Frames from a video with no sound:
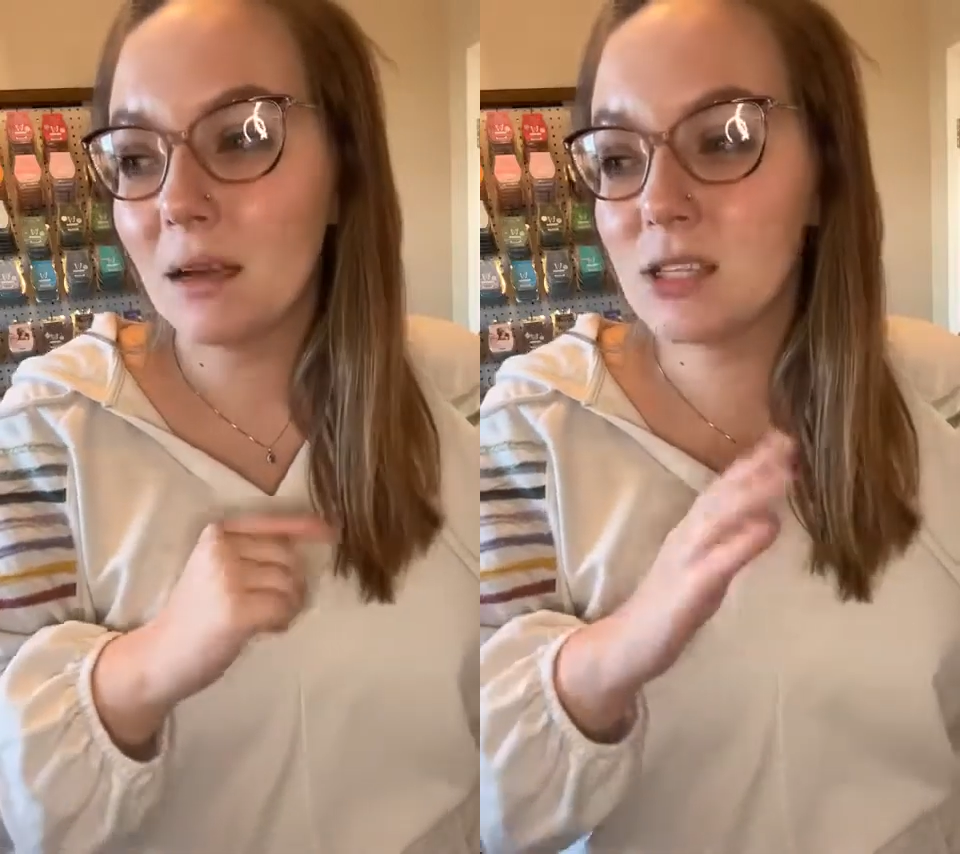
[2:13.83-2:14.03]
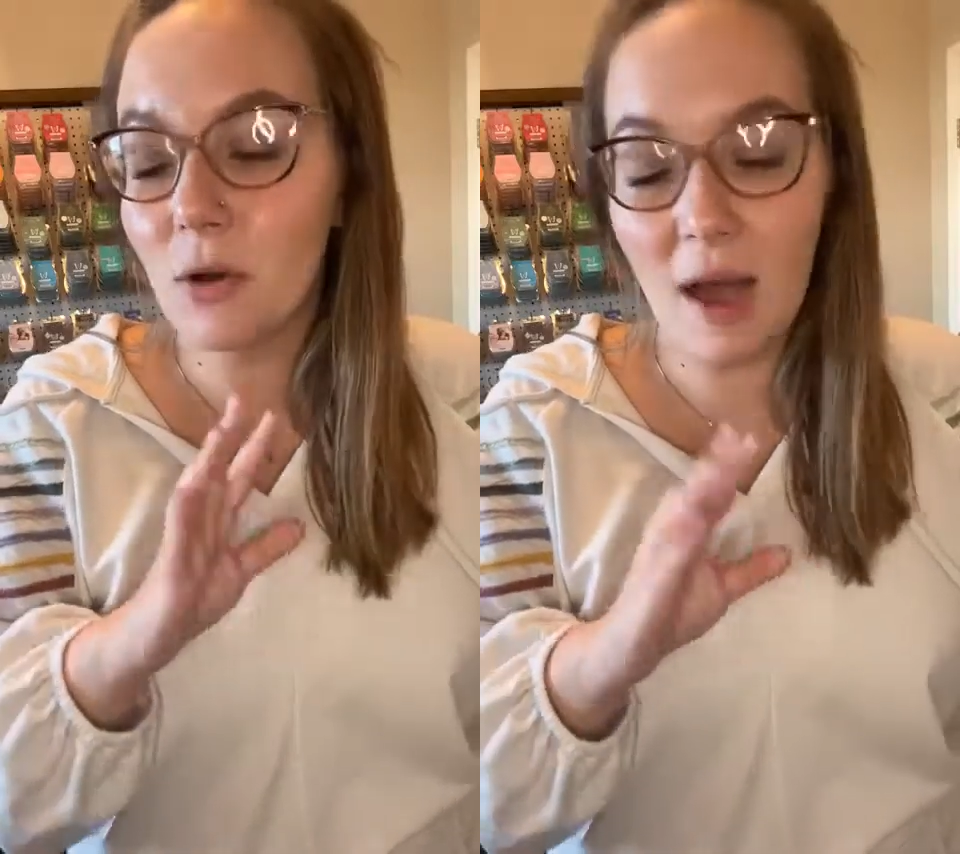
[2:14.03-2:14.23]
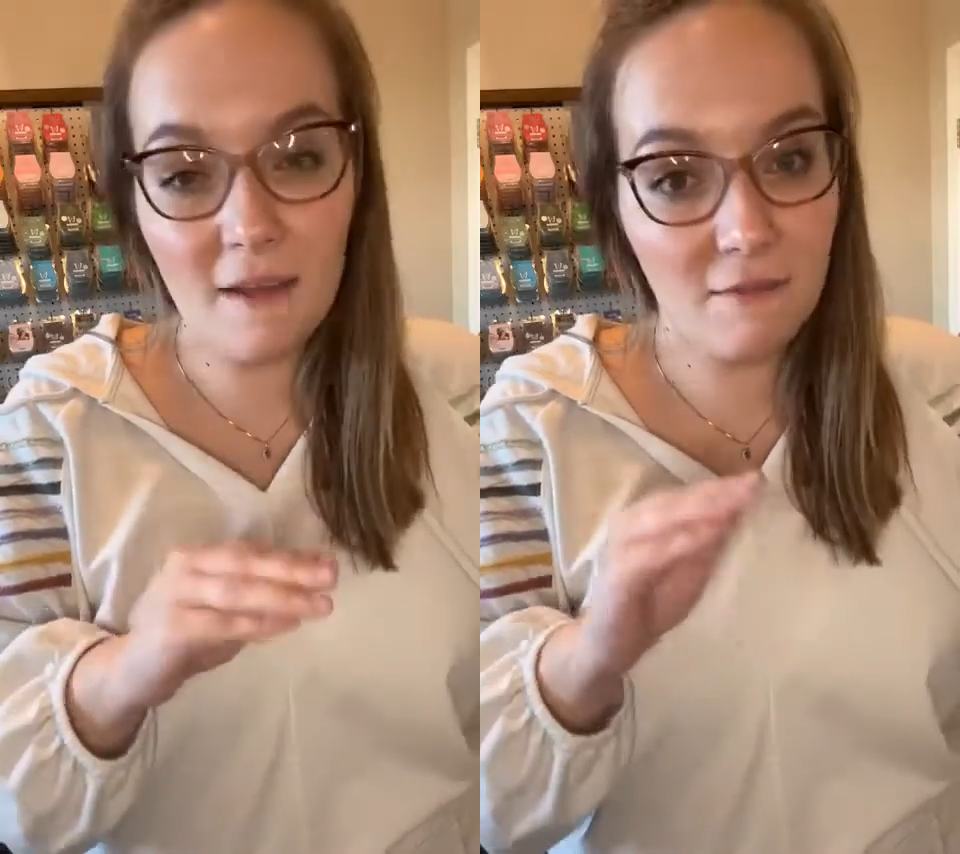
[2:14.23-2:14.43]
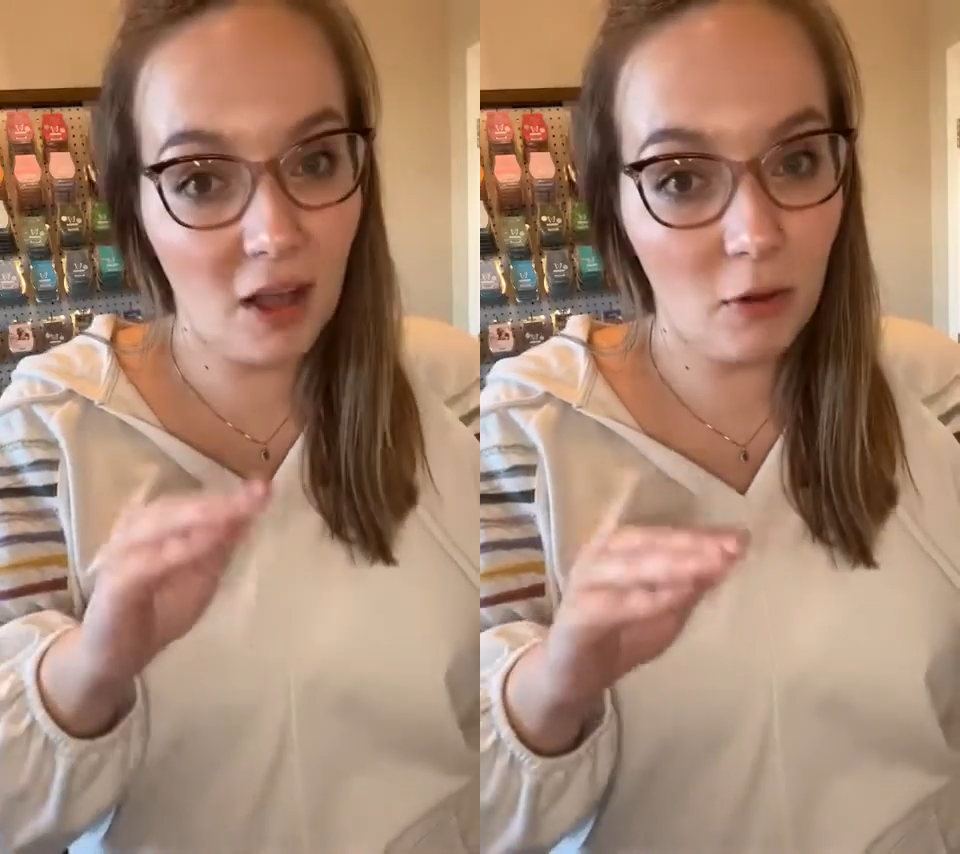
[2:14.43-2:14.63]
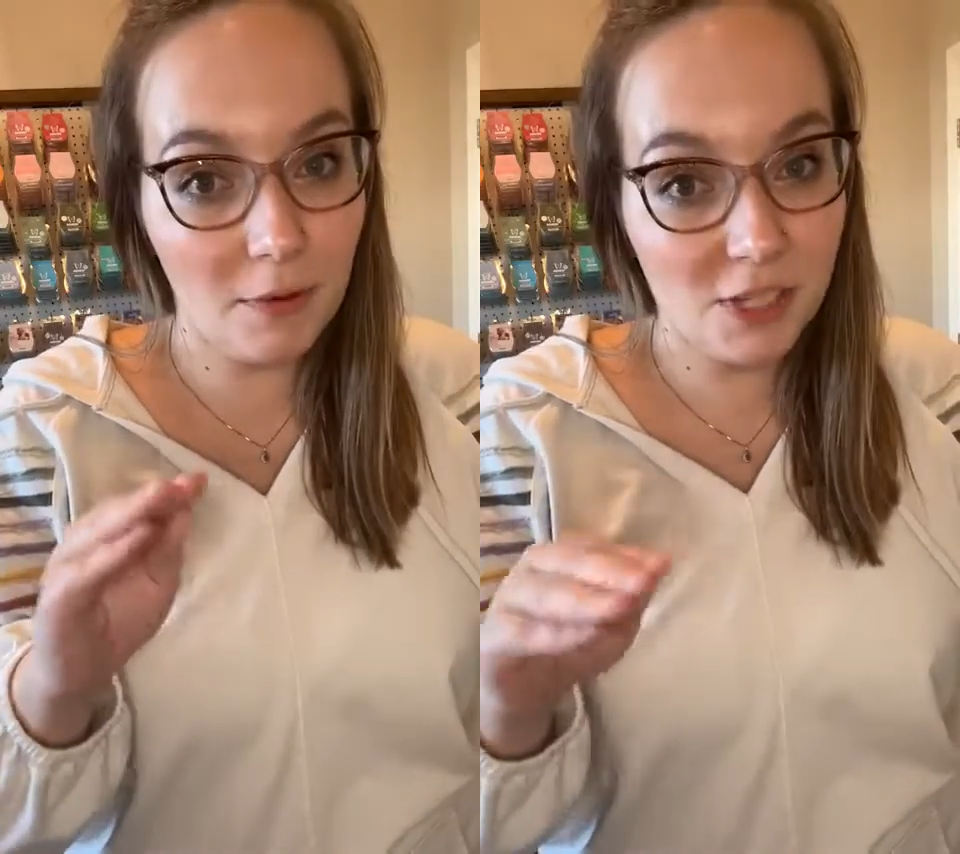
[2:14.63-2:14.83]
so I
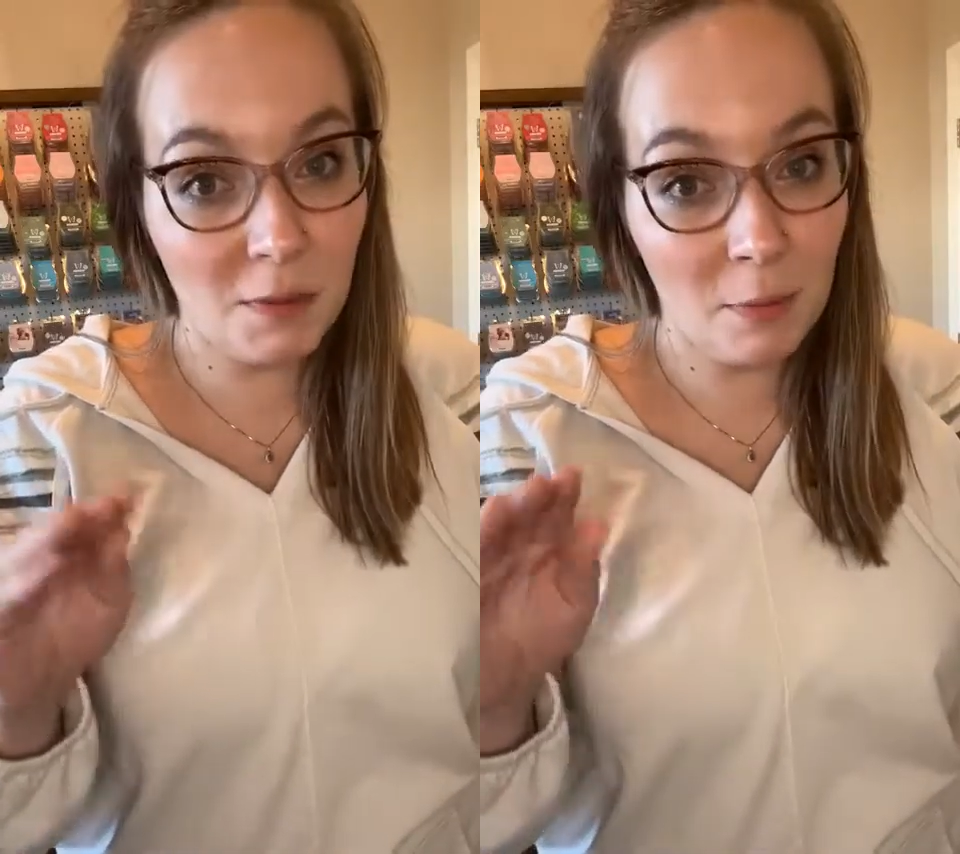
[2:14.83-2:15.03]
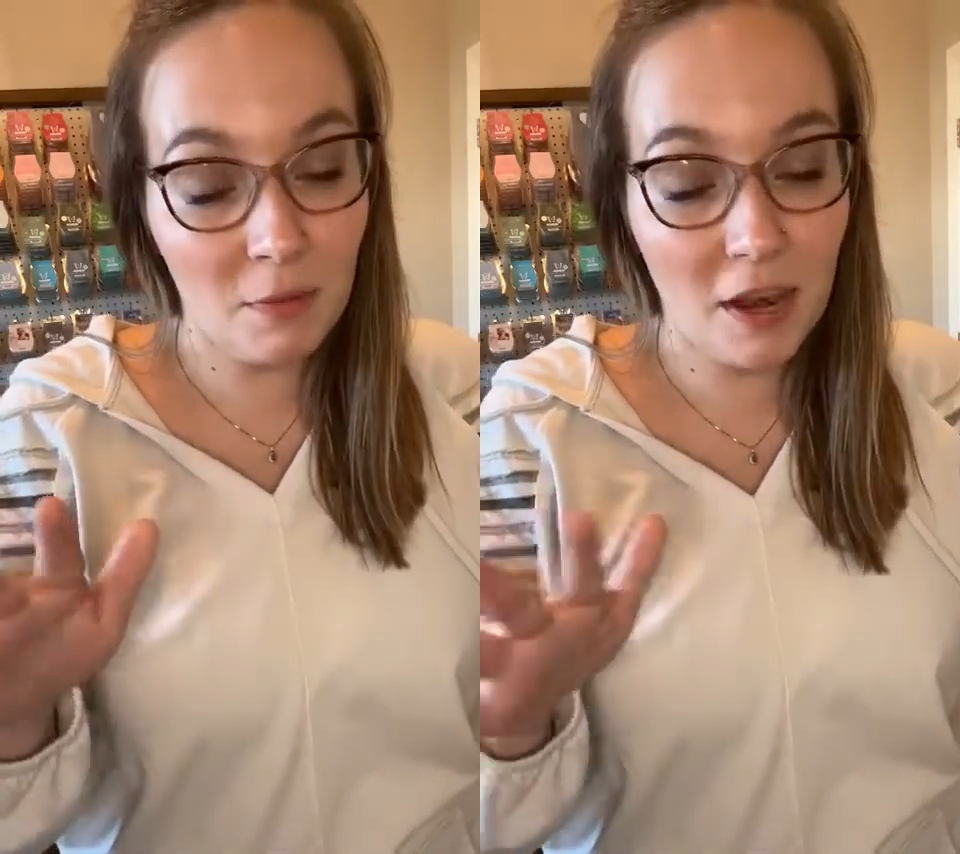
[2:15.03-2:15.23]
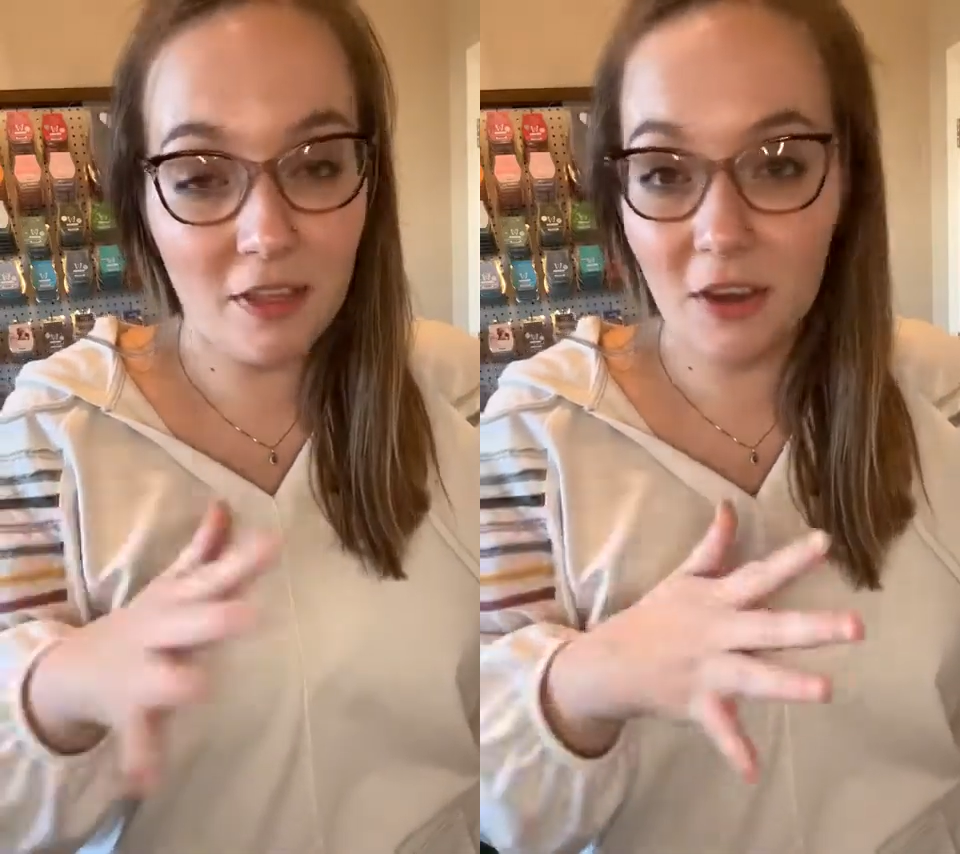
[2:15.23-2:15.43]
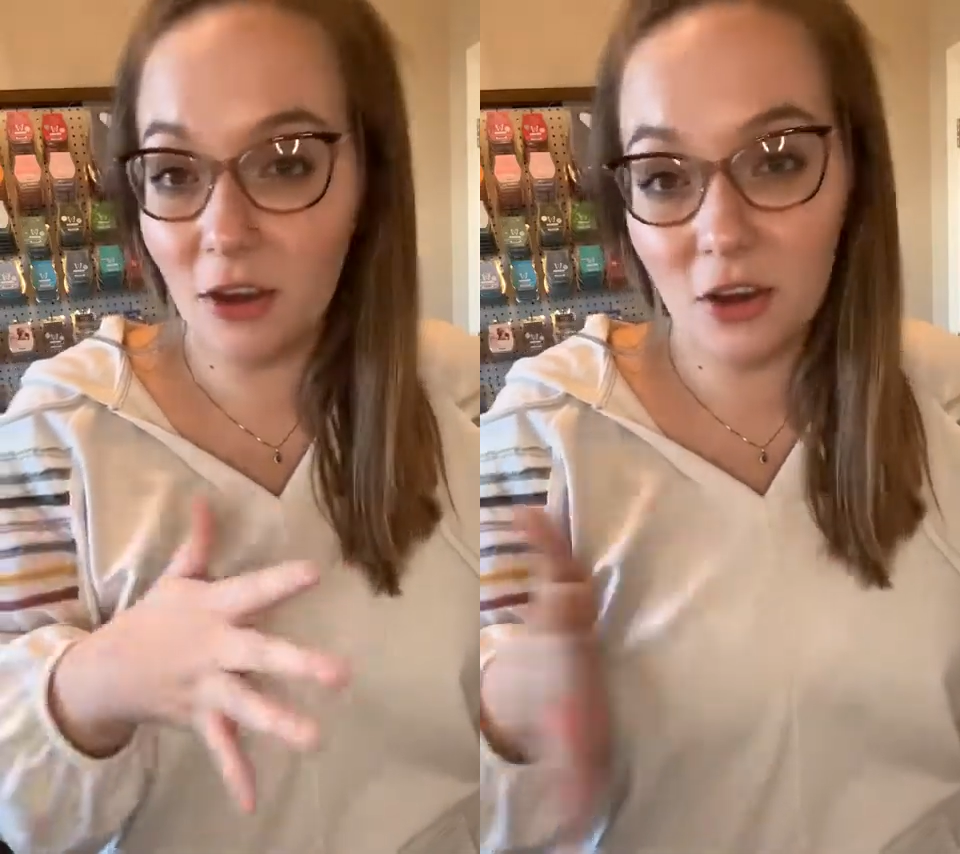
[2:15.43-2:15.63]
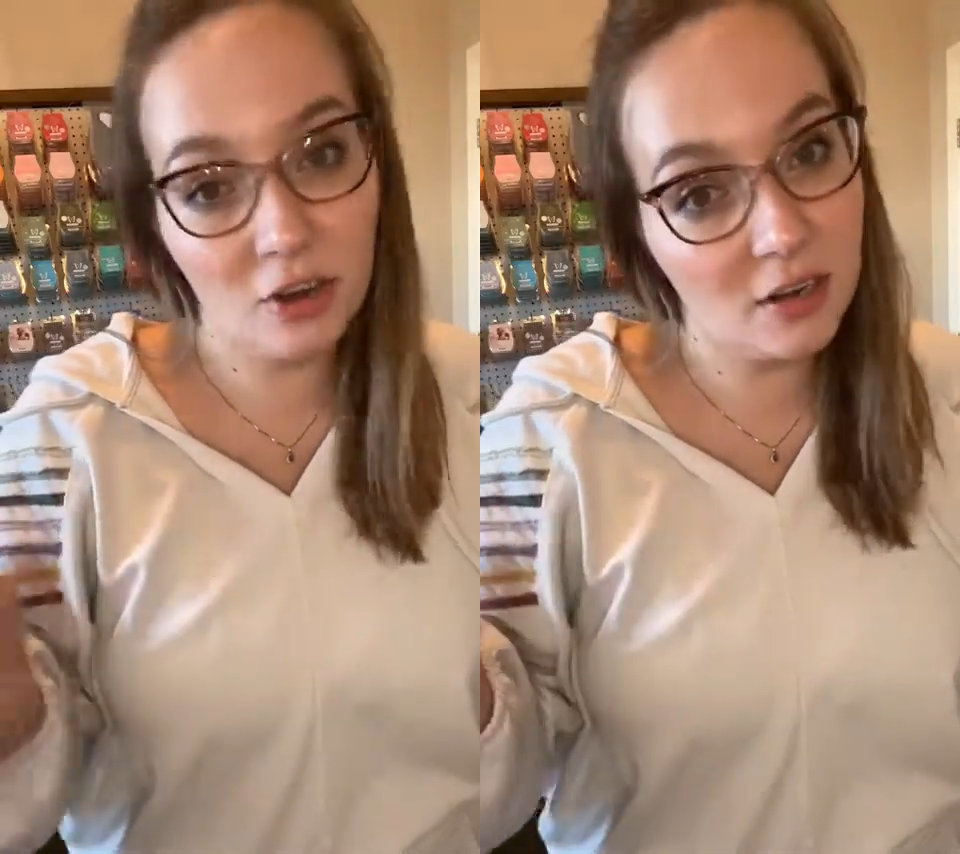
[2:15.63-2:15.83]
follow a bunch of people that I think
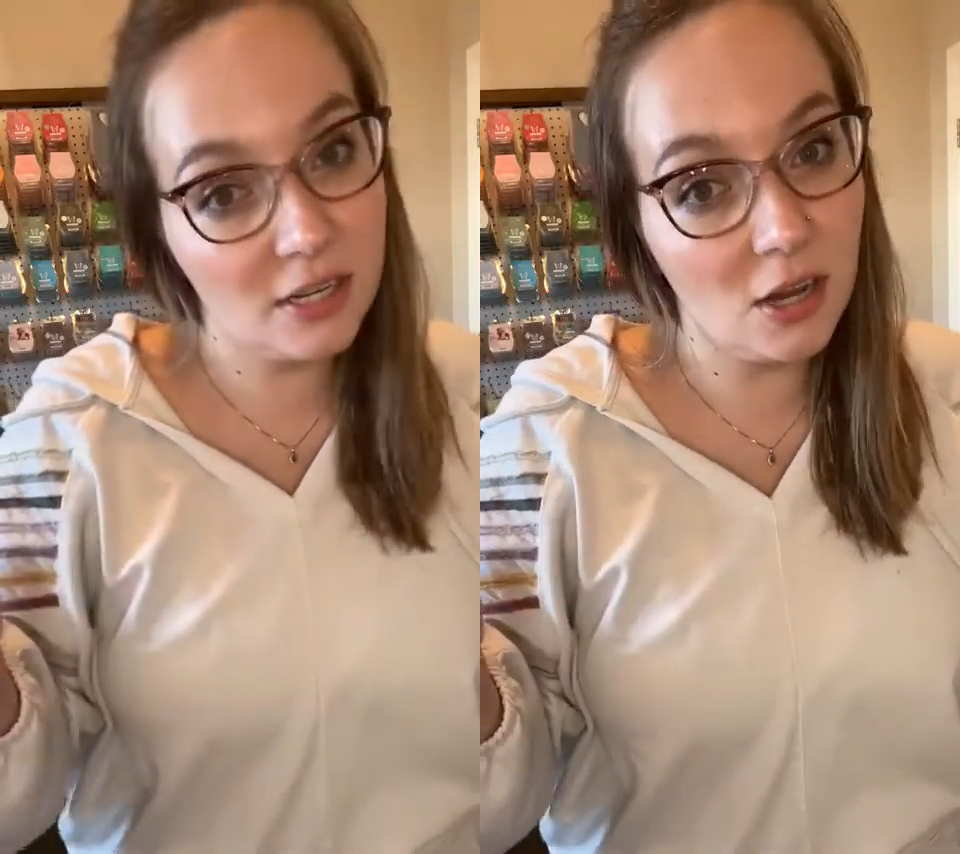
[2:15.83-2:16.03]
are good on,